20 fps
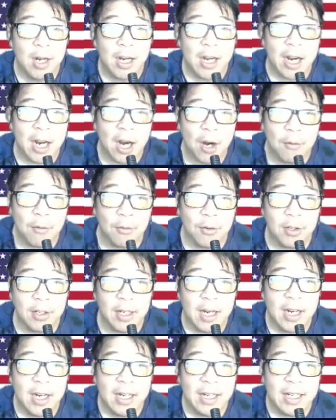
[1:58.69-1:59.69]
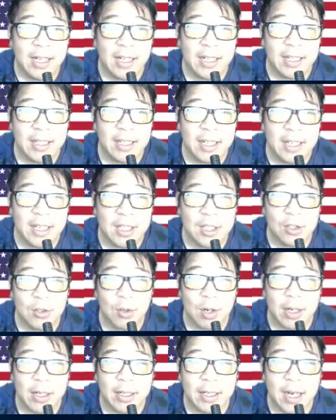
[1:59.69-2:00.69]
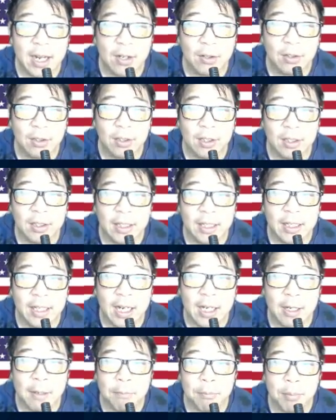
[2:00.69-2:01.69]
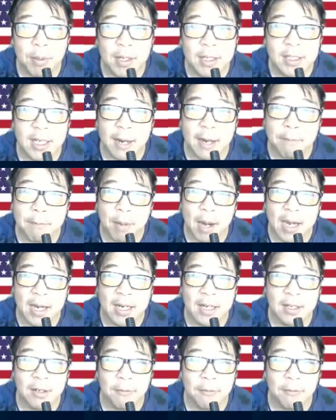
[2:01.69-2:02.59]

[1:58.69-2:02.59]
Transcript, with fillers: However, he did strike out looking at a pitch that painted the